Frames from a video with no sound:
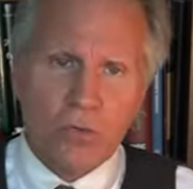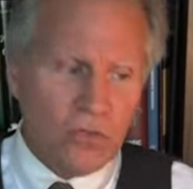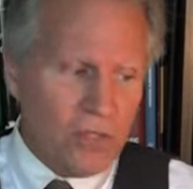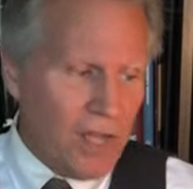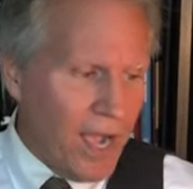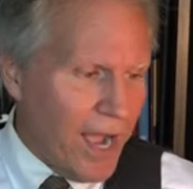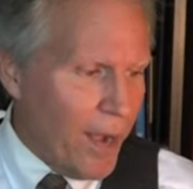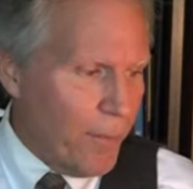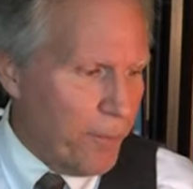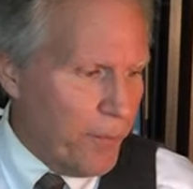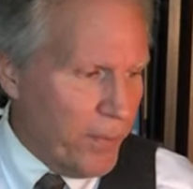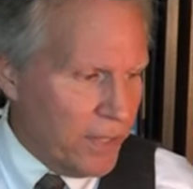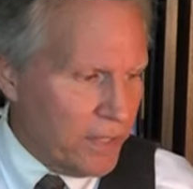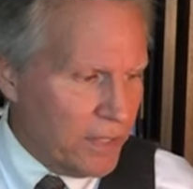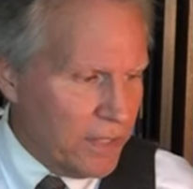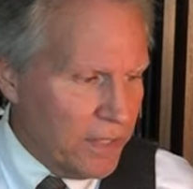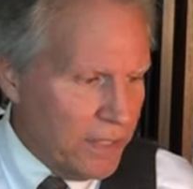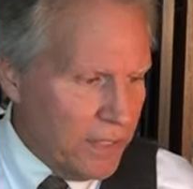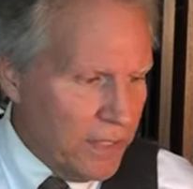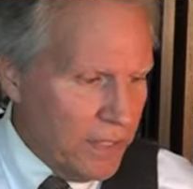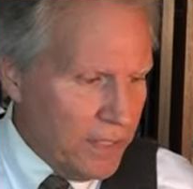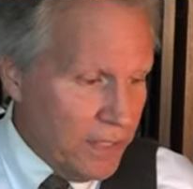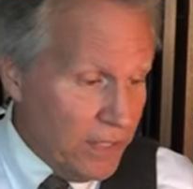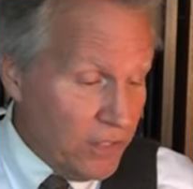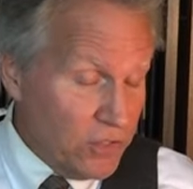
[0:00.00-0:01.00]
topic.
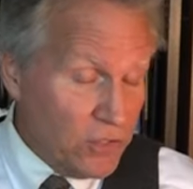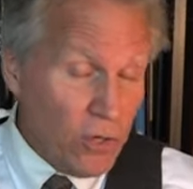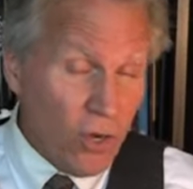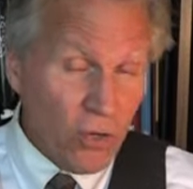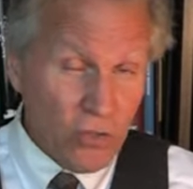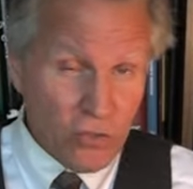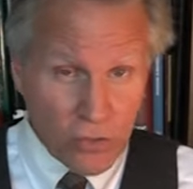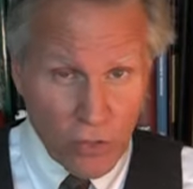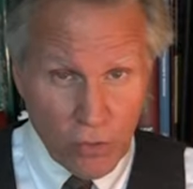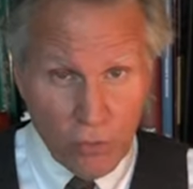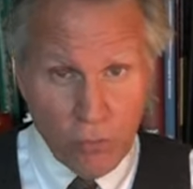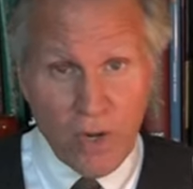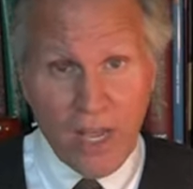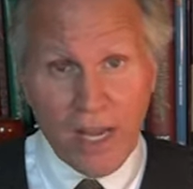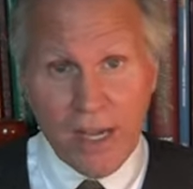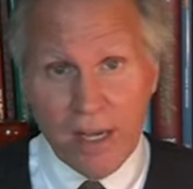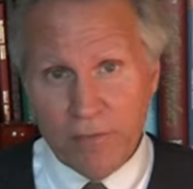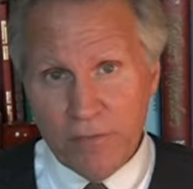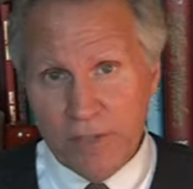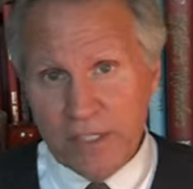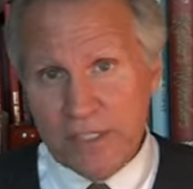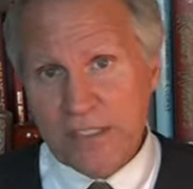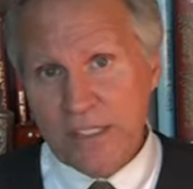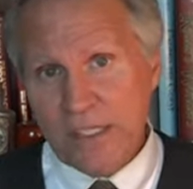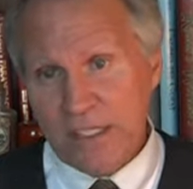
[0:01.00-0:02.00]
It's also
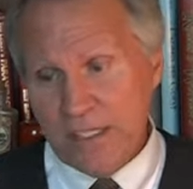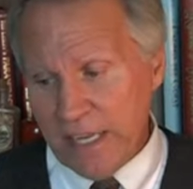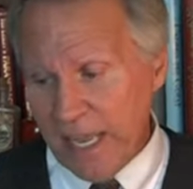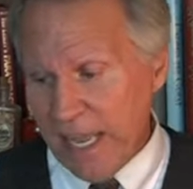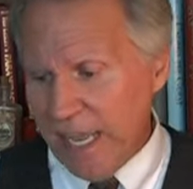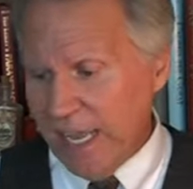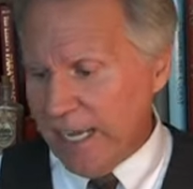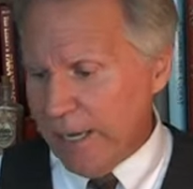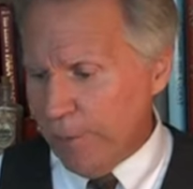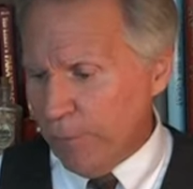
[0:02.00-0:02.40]
relevant today,